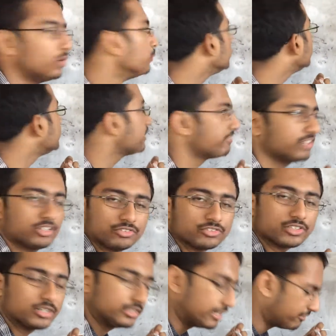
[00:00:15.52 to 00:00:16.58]
with the
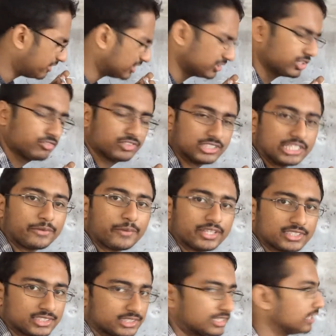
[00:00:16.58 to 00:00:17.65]
definition of a
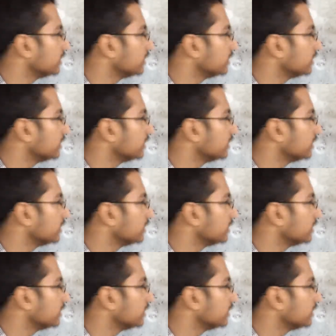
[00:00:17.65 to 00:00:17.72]
sequence.